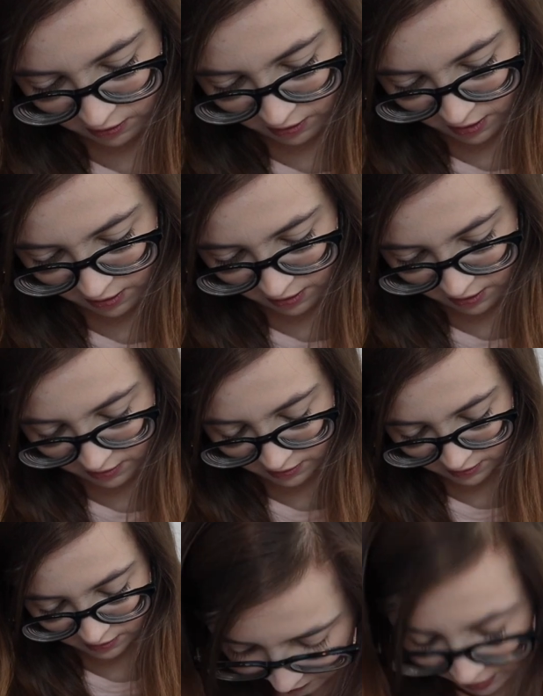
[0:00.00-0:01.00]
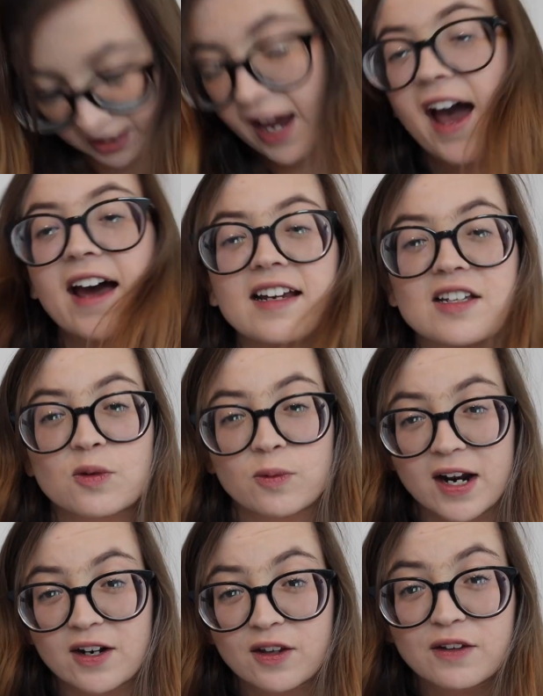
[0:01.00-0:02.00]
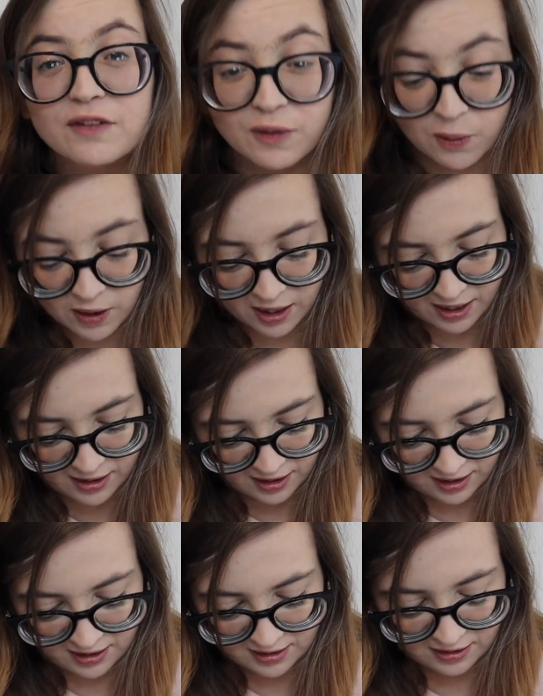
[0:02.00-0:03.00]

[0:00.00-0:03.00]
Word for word: other color. My cat is red on the floor, and he